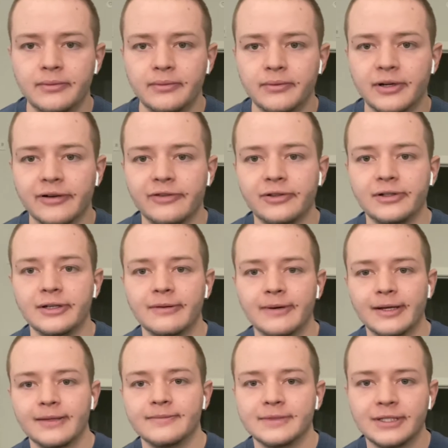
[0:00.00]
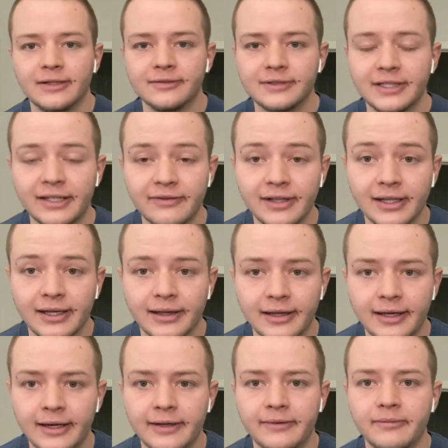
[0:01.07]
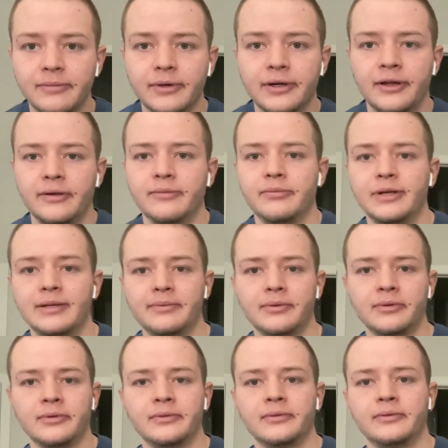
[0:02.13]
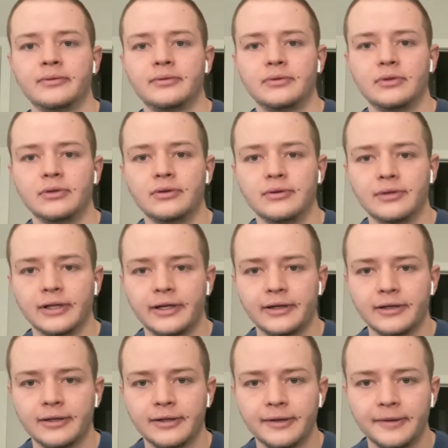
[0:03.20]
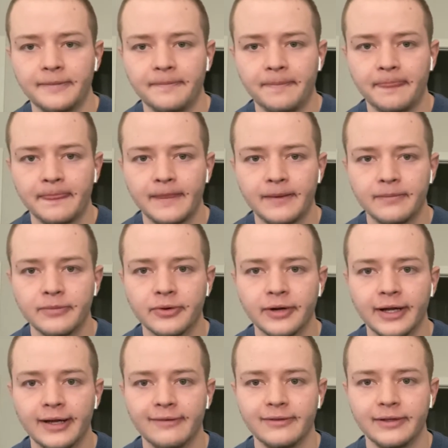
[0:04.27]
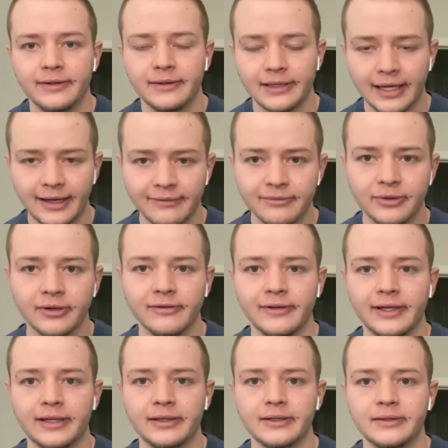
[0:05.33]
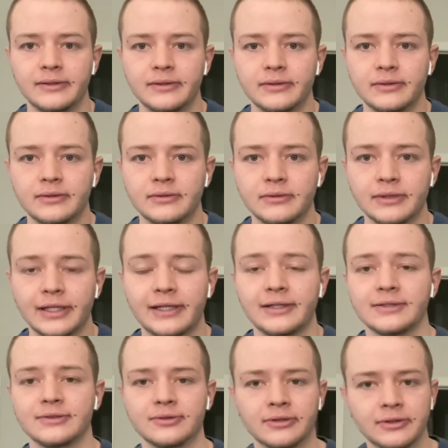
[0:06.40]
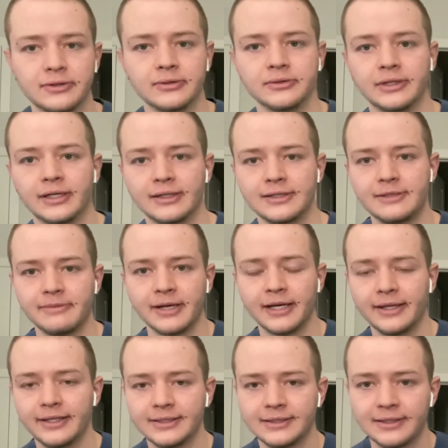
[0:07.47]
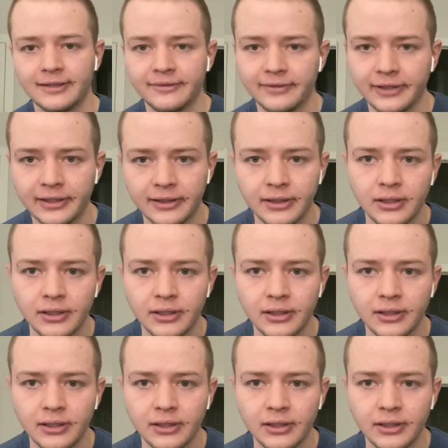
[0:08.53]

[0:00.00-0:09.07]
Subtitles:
want to feel good about themselves think of it like that, but people who like have more of like a historical knowledge behind this stuff, like,